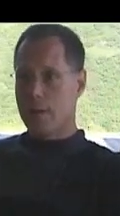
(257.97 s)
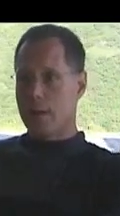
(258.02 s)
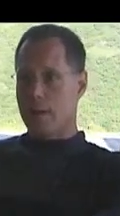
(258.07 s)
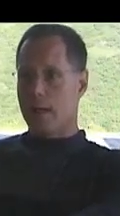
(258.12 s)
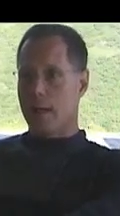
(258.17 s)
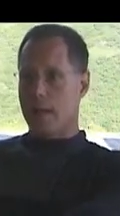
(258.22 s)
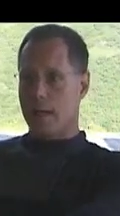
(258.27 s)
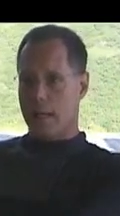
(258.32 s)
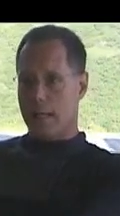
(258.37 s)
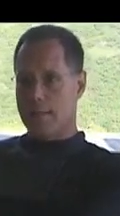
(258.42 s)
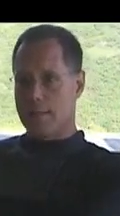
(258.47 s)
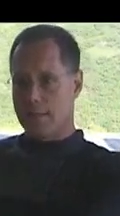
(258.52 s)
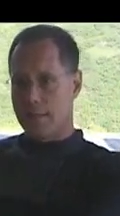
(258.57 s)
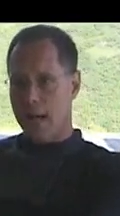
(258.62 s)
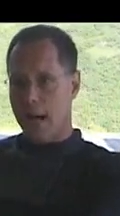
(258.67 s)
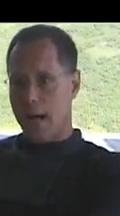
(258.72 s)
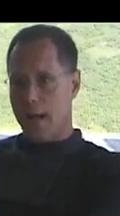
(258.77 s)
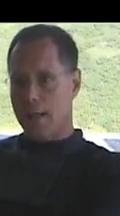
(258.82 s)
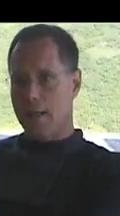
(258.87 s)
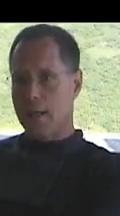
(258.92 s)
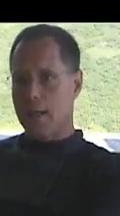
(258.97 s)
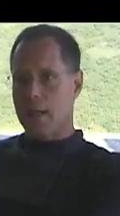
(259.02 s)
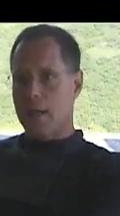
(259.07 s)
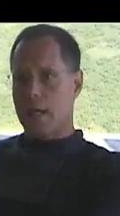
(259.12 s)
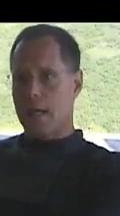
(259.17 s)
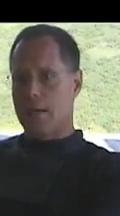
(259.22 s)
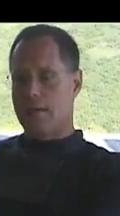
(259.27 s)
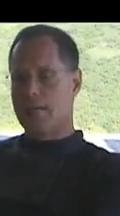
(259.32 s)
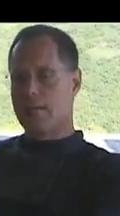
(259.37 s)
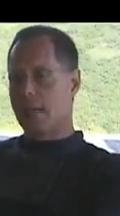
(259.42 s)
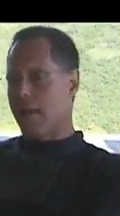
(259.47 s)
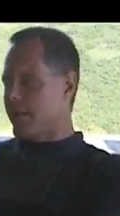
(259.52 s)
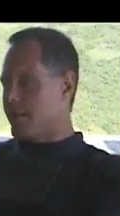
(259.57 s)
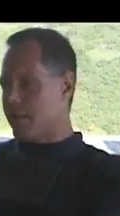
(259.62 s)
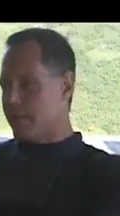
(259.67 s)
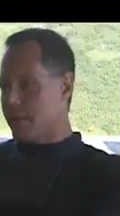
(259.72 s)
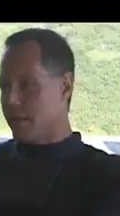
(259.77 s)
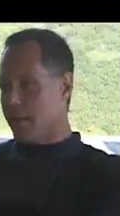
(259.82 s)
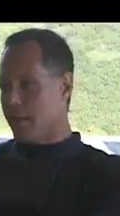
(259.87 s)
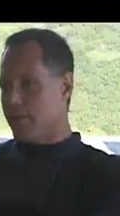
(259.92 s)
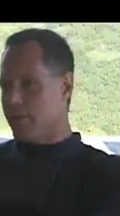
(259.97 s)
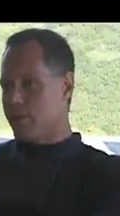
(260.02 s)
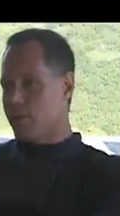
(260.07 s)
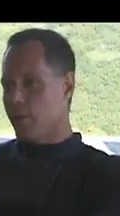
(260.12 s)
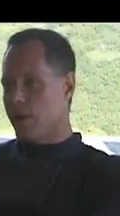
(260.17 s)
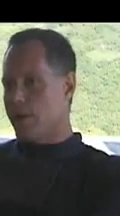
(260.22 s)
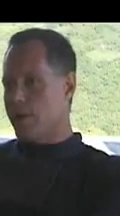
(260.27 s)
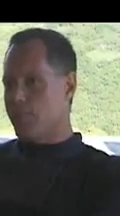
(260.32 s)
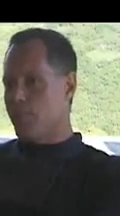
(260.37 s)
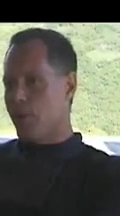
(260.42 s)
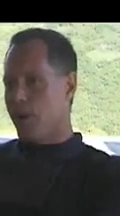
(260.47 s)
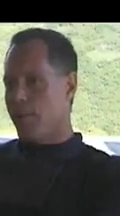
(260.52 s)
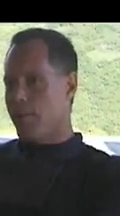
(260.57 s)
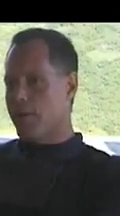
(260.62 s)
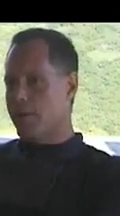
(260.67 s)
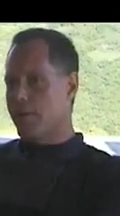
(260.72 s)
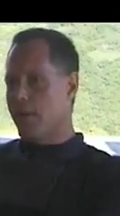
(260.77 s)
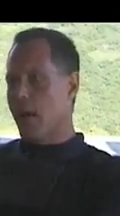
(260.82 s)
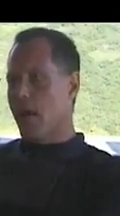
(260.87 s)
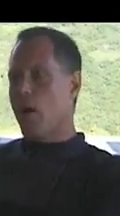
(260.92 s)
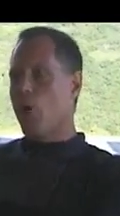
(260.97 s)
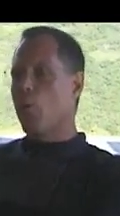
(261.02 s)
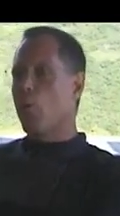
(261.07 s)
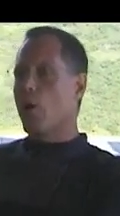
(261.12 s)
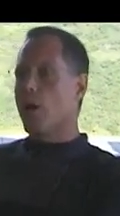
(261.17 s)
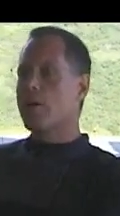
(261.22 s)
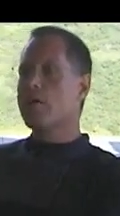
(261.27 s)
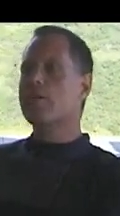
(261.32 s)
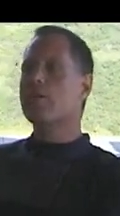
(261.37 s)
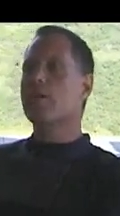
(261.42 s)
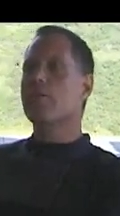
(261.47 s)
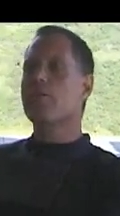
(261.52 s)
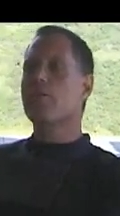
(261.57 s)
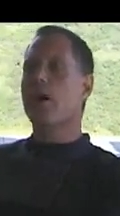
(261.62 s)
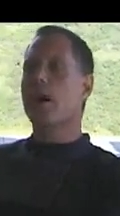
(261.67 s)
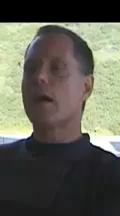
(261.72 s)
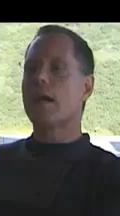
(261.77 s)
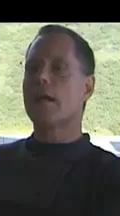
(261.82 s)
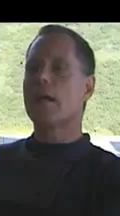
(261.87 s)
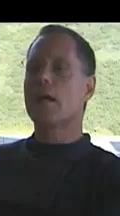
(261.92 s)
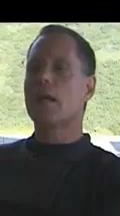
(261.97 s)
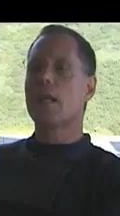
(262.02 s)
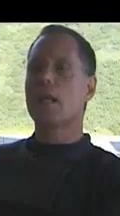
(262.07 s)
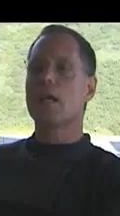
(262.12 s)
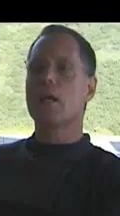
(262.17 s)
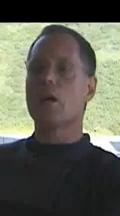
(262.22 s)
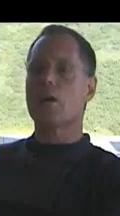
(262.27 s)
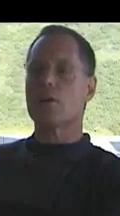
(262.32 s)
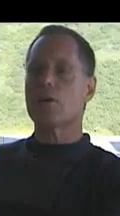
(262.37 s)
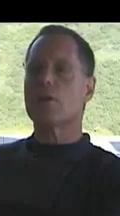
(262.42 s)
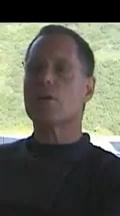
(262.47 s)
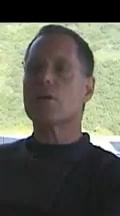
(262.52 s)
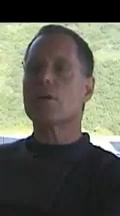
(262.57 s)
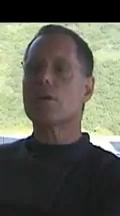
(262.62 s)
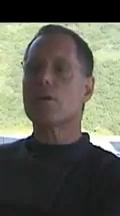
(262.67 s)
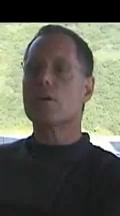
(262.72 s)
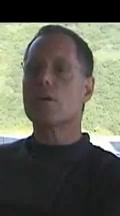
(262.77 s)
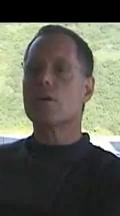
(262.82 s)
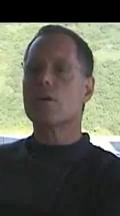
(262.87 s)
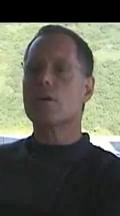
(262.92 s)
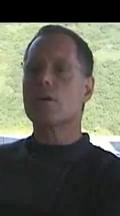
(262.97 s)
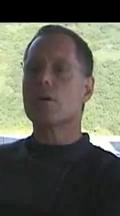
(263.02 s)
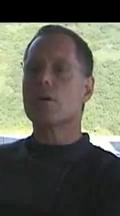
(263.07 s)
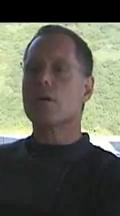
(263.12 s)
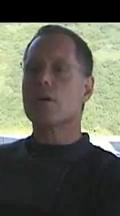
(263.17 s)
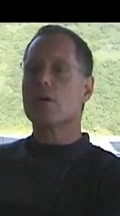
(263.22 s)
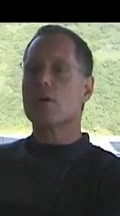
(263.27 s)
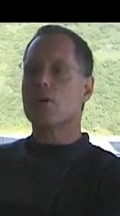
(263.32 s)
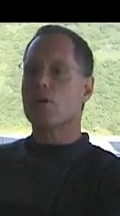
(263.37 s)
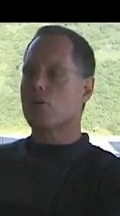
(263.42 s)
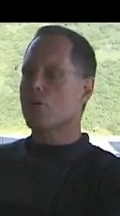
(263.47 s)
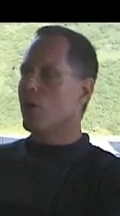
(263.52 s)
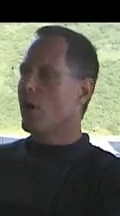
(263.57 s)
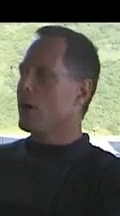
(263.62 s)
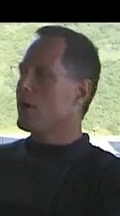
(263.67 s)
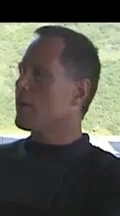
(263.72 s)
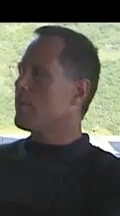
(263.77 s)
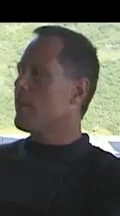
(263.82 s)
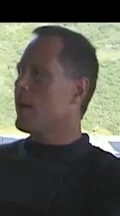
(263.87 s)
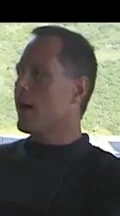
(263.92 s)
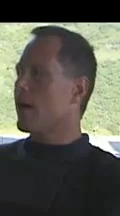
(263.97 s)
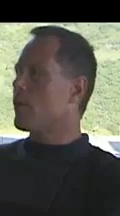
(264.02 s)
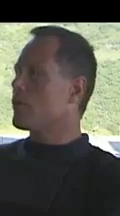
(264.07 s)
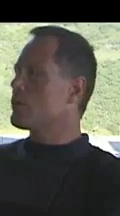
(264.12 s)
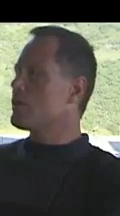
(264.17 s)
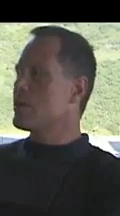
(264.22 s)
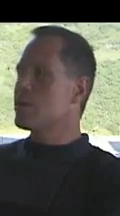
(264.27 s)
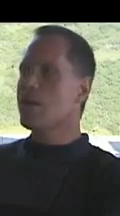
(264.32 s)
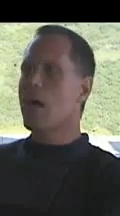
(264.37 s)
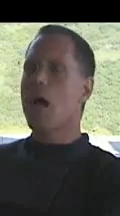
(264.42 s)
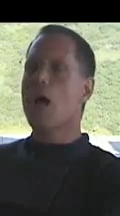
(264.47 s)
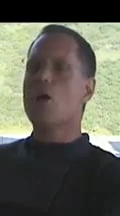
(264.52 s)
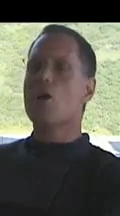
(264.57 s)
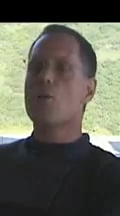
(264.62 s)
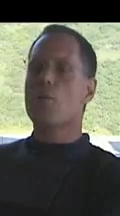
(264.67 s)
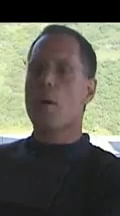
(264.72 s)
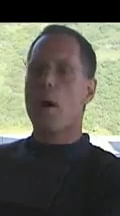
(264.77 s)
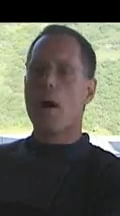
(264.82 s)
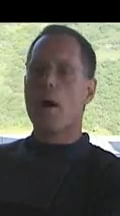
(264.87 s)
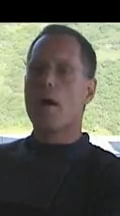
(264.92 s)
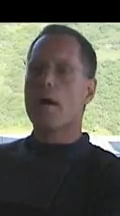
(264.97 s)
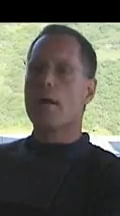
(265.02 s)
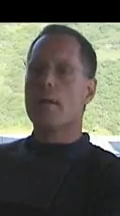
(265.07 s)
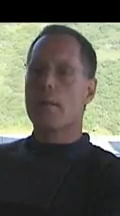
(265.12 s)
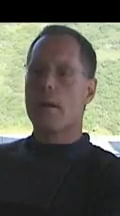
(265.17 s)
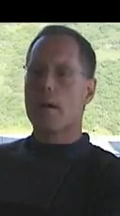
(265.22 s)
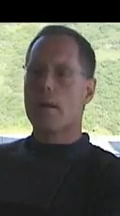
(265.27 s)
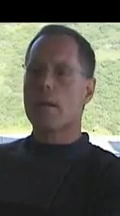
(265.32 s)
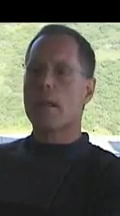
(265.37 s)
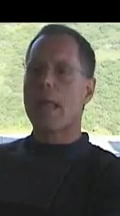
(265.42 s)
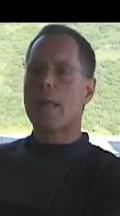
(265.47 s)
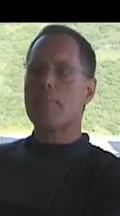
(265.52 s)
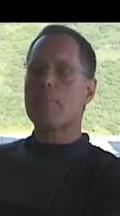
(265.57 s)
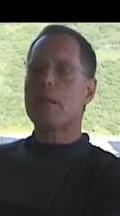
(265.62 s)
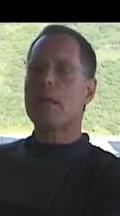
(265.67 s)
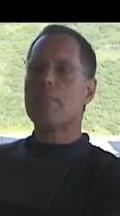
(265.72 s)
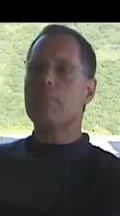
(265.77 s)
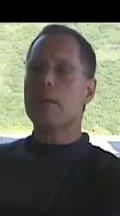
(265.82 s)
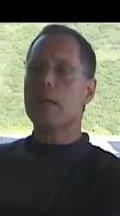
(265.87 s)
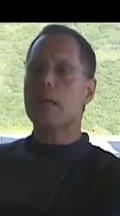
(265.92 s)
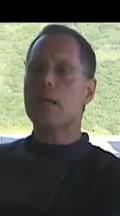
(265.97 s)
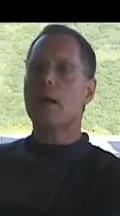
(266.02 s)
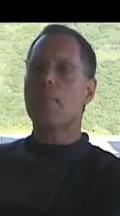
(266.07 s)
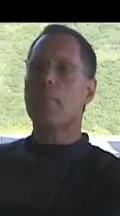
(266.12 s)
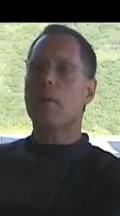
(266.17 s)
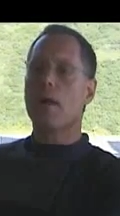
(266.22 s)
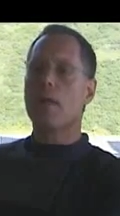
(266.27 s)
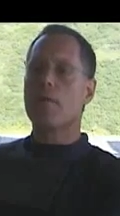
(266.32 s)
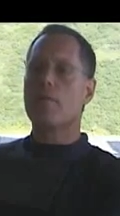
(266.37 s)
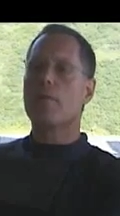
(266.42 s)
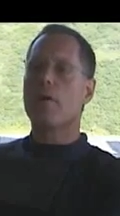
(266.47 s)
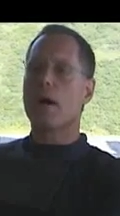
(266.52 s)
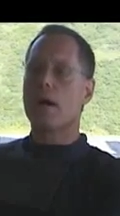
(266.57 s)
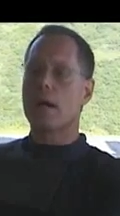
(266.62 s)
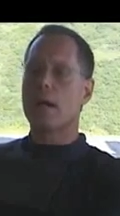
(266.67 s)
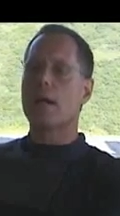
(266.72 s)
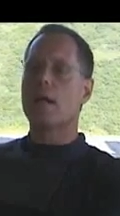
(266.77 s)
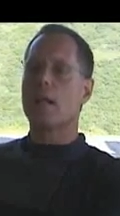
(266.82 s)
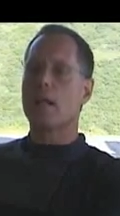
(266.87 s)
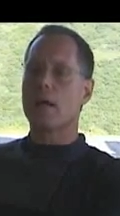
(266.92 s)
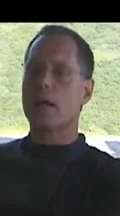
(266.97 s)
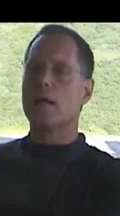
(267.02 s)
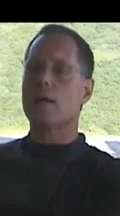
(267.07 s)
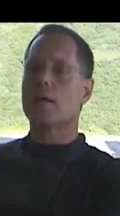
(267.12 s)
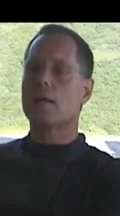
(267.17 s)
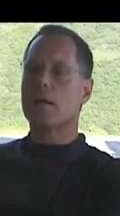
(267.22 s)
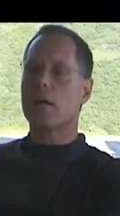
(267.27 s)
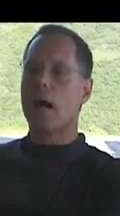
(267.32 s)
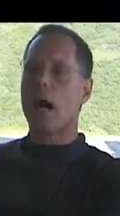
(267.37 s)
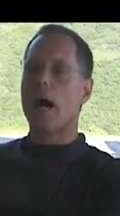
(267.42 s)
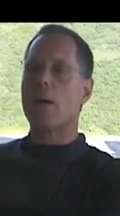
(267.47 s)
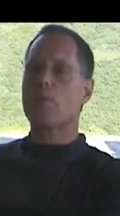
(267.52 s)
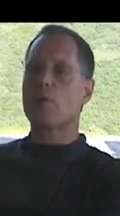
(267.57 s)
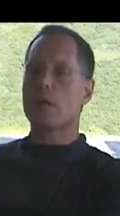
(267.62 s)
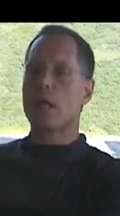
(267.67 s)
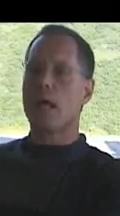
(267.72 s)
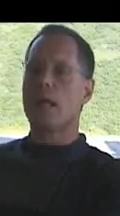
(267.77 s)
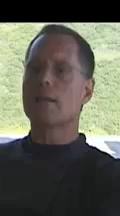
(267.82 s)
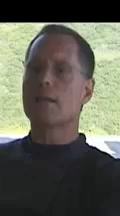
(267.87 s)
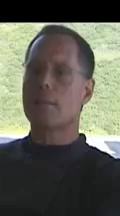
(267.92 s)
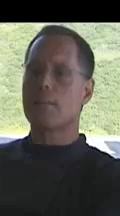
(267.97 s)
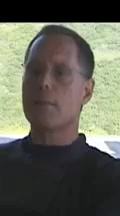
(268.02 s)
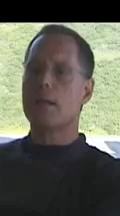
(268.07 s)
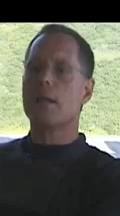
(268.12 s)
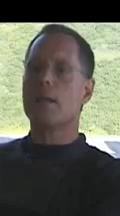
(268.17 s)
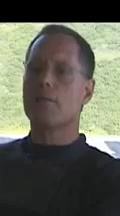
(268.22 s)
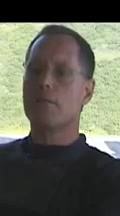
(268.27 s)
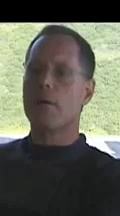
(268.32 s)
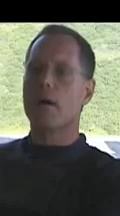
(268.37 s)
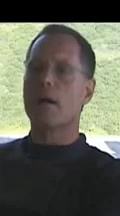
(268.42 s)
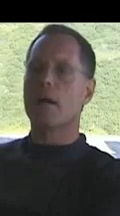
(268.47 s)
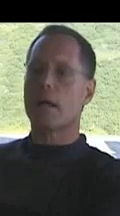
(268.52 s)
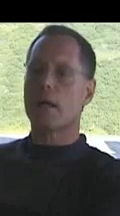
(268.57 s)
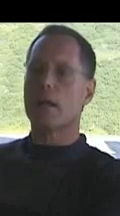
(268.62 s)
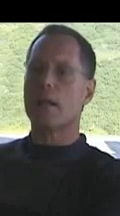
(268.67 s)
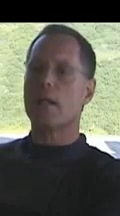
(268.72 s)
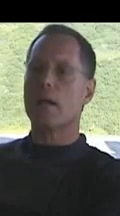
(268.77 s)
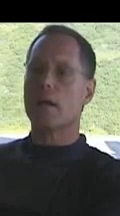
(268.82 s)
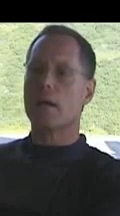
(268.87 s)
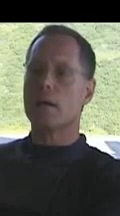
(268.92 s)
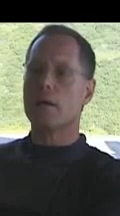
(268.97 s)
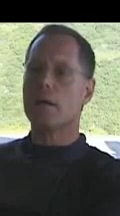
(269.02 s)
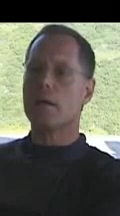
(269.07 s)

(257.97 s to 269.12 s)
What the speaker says: It is not. It says it delivers what it's promised. Where's the fucking clear? You're talking about OTs. Let me meet a motherfucking clear. I would like to meet a fucking clear.